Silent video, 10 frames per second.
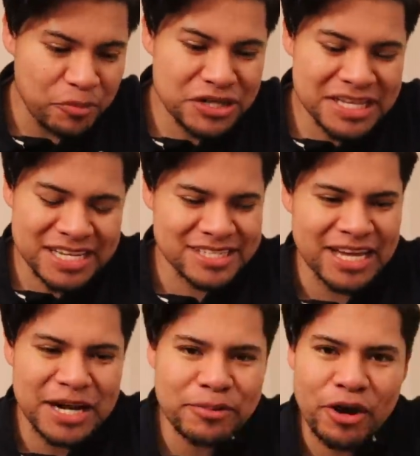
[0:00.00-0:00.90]
I'm really
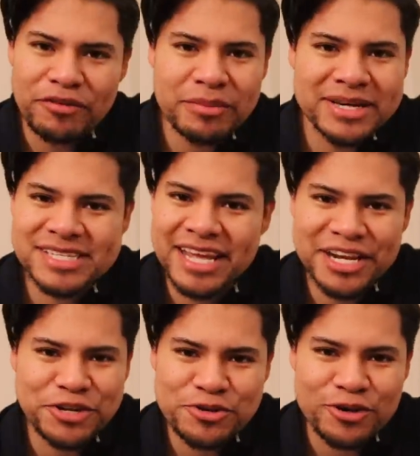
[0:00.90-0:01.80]
excited, bro. Everybody's
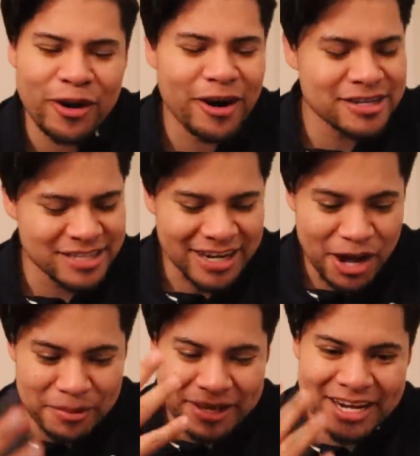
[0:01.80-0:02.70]
getting new cars. And
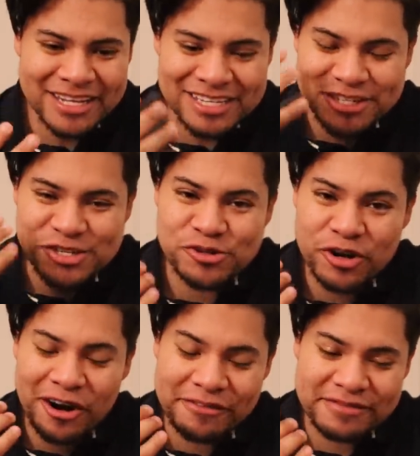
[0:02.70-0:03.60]
now I'm getting this new
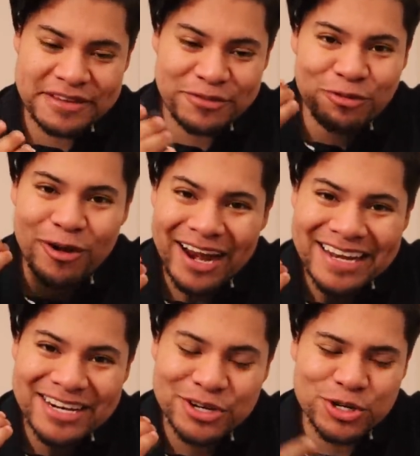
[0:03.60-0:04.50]
car fever where I
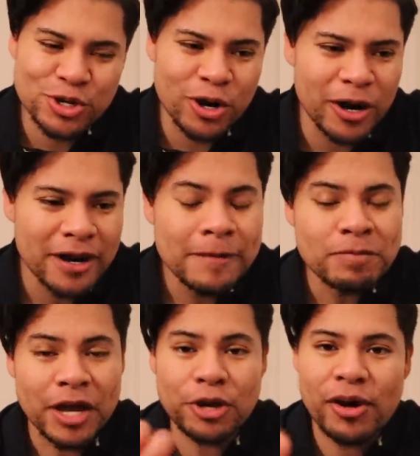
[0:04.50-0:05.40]
need a new car.
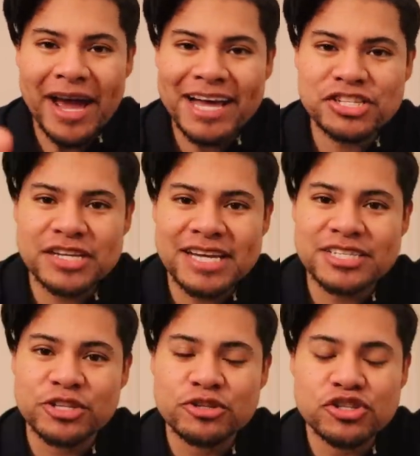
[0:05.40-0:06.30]
I know I asked you guys
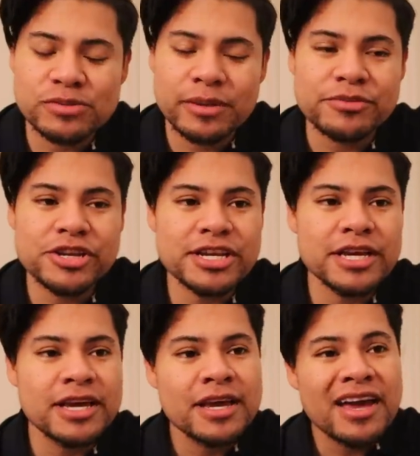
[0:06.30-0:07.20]
in the YouTube
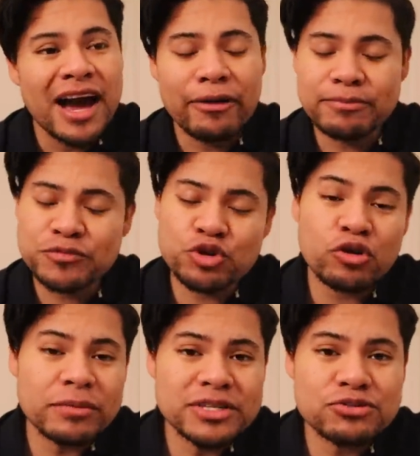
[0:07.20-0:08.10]
community. I'm
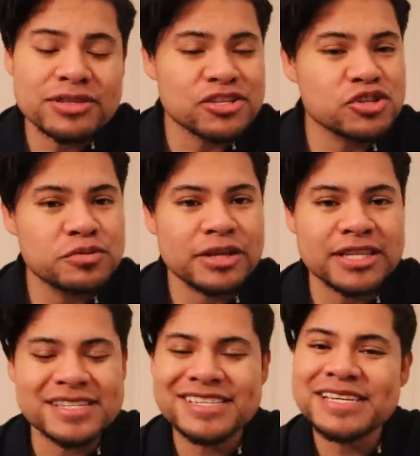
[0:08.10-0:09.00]
torn between the Supra
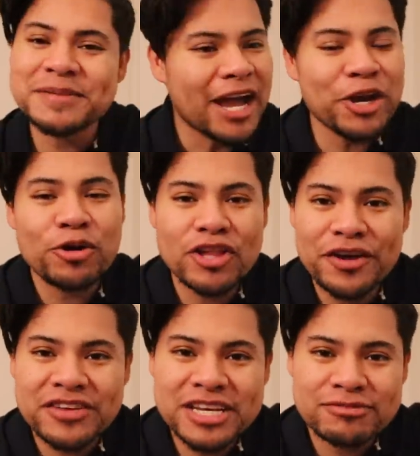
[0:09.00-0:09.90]
and the Z. I know a
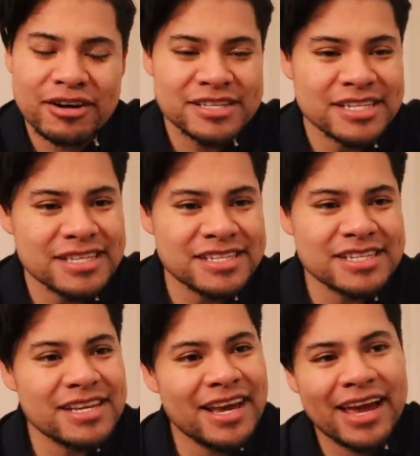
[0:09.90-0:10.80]
lot of you guys want to see the
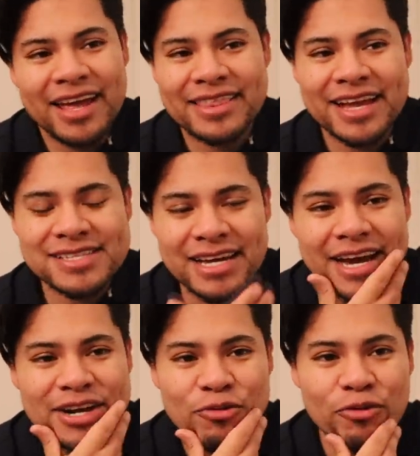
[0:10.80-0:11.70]
Z. And that's
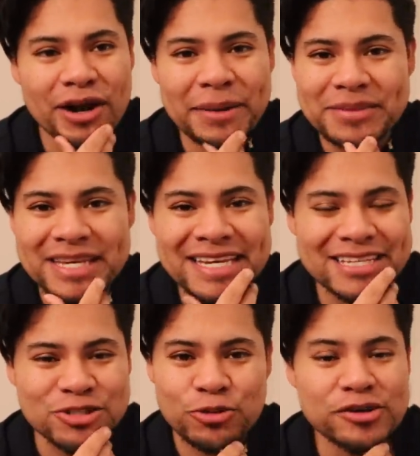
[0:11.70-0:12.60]
kind of where I'm
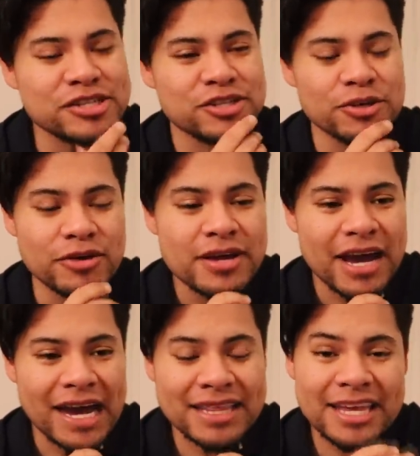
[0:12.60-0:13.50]
leaning towards.
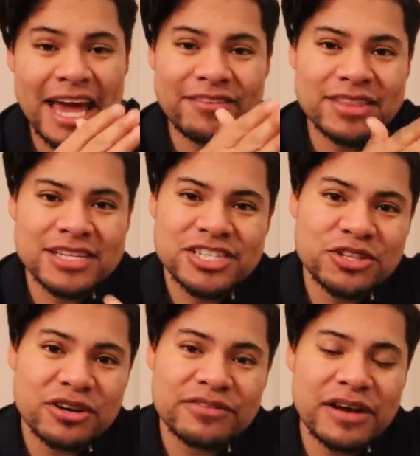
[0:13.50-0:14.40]
I think having the
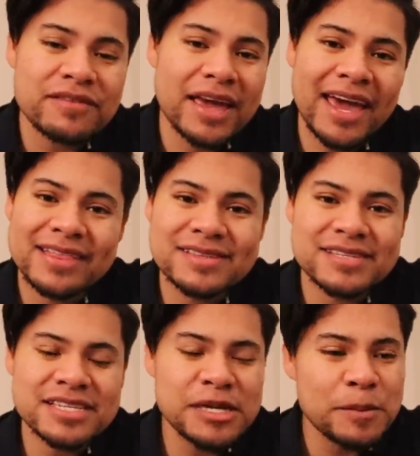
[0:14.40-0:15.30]
G35 and the
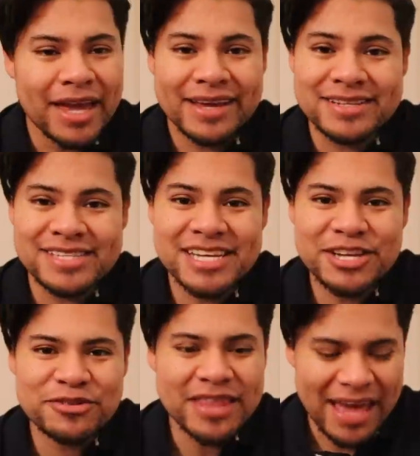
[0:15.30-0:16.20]
Z and
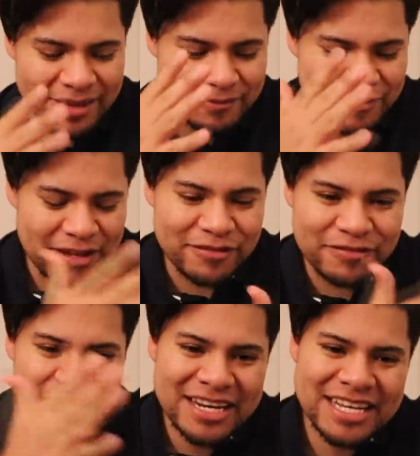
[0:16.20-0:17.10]
continue that
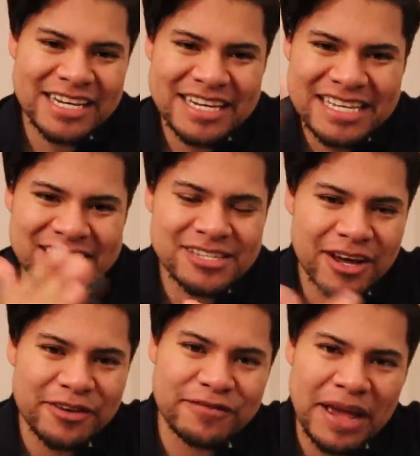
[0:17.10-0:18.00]
Infinity
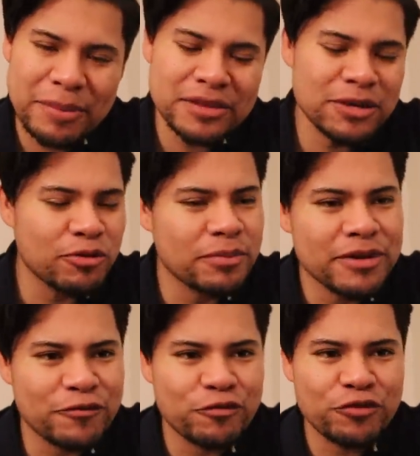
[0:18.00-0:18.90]
Nissan family would
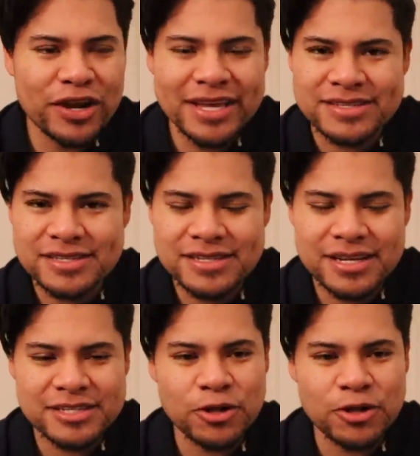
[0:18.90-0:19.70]
be freaking sick.